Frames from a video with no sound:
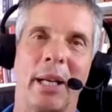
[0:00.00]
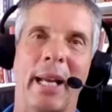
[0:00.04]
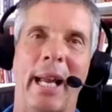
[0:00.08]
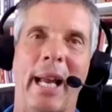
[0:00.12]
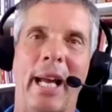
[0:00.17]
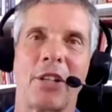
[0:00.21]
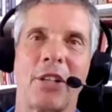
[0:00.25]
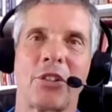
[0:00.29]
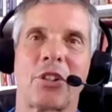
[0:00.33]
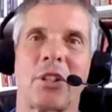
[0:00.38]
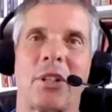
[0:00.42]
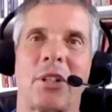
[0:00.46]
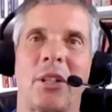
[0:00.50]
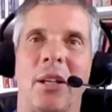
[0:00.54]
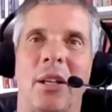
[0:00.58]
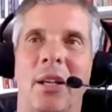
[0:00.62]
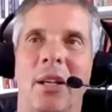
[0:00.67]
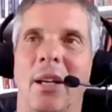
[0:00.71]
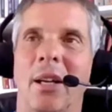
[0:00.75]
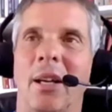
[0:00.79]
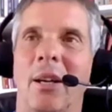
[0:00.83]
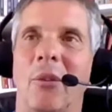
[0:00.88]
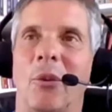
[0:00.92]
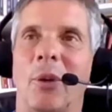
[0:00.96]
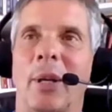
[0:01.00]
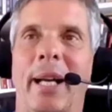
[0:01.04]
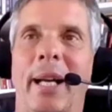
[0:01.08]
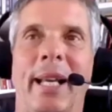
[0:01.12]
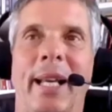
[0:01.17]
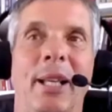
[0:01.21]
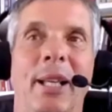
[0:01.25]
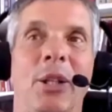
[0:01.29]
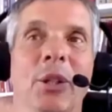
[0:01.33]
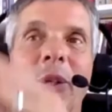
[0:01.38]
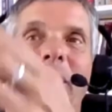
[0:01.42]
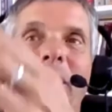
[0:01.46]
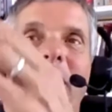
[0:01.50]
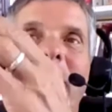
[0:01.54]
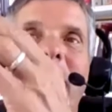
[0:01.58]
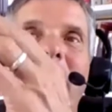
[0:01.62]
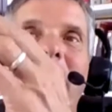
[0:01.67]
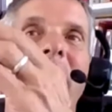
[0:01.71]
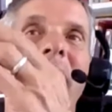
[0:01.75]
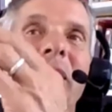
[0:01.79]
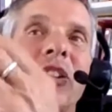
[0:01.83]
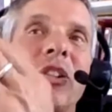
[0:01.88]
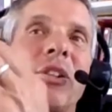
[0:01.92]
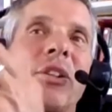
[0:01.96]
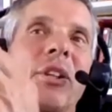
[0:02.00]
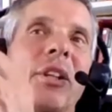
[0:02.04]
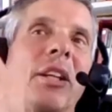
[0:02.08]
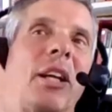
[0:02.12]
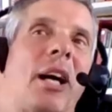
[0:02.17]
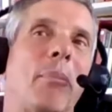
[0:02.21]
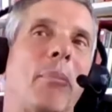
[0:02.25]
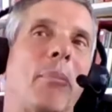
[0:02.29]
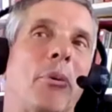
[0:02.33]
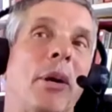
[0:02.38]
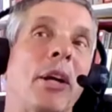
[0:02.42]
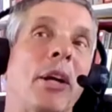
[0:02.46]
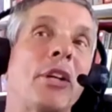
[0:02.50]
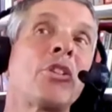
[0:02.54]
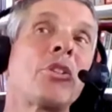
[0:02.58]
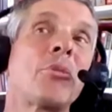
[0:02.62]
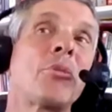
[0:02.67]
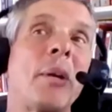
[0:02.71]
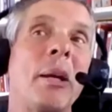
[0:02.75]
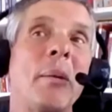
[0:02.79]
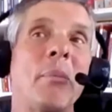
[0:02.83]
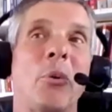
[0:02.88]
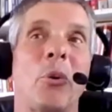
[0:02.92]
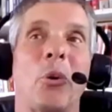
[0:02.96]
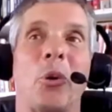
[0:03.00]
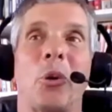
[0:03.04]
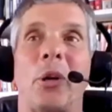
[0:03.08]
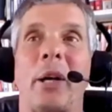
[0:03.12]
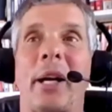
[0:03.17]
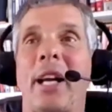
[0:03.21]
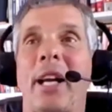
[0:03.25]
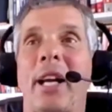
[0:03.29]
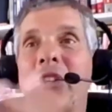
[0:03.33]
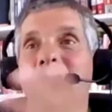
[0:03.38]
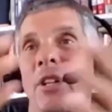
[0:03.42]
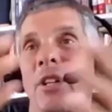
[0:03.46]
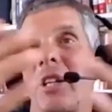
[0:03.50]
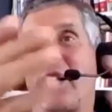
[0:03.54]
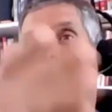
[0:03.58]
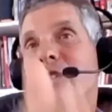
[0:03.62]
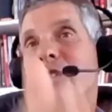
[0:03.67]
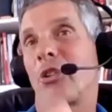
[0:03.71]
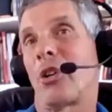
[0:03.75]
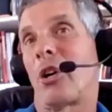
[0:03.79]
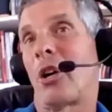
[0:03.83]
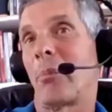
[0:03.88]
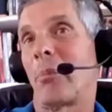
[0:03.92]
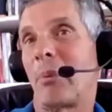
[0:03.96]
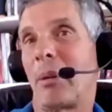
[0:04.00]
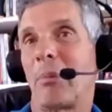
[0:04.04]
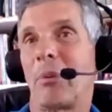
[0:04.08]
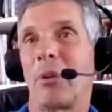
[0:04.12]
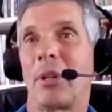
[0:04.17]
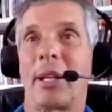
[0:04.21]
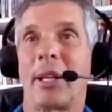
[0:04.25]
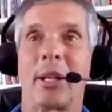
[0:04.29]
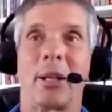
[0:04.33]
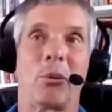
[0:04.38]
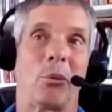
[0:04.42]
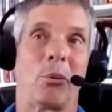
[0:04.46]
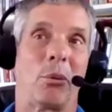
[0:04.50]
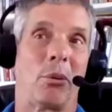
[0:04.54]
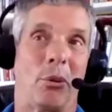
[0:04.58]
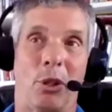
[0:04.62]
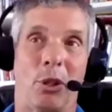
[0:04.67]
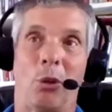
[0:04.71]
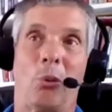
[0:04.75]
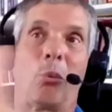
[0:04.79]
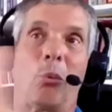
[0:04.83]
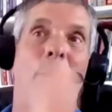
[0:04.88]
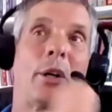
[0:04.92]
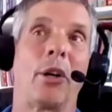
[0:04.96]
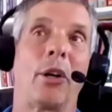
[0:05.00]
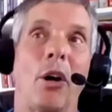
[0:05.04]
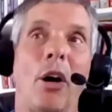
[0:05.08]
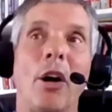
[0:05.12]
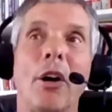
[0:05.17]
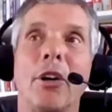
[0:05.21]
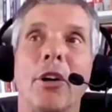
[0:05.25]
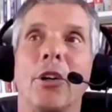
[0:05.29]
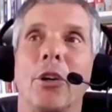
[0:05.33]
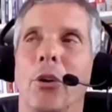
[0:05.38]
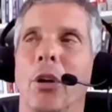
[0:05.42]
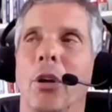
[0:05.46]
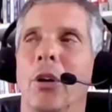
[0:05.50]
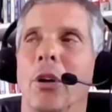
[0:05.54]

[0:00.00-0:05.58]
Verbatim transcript: I ask, when I either I ask the operations people or I ask the HR people, like, you know, where are you?